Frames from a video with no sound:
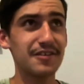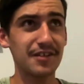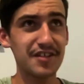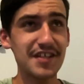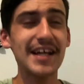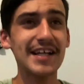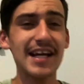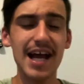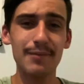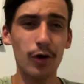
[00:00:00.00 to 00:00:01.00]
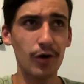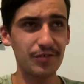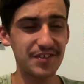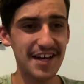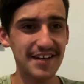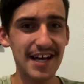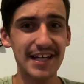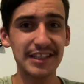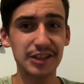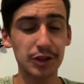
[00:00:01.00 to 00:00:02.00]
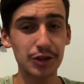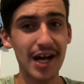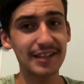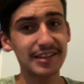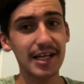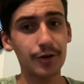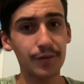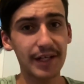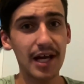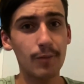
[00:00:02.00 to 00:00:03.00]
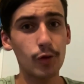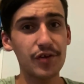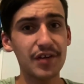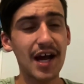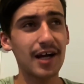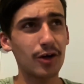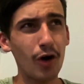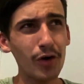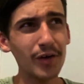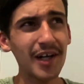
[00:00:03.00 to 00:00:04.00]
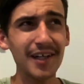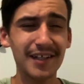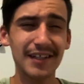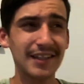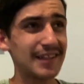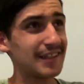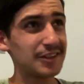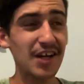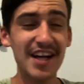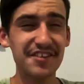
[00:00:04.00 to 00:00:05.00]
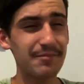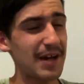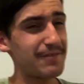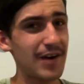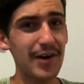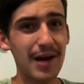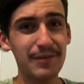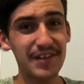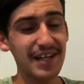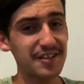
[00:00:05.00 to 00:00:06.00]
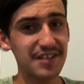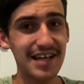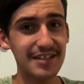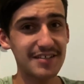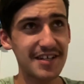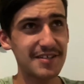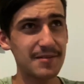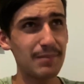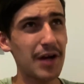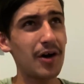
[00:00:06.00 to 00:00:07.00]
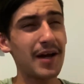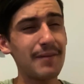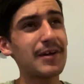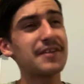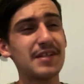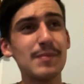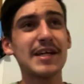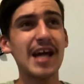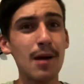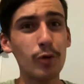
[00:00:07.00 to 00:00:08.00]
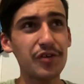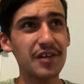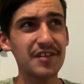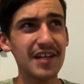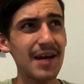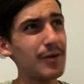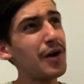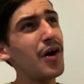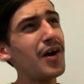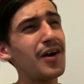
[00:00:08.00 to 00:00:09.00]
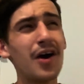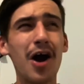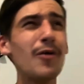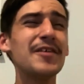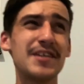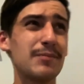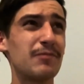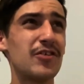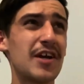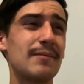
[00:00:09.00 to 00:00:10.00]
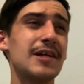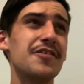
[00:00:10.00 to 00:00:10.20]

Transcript: The second game of Saturday is the Dragons taking on the Cowboys at Cogra. Dragons have been very up and down to start the season, but I am going to tip the Cowboys in this game, and I won't tip them 13+.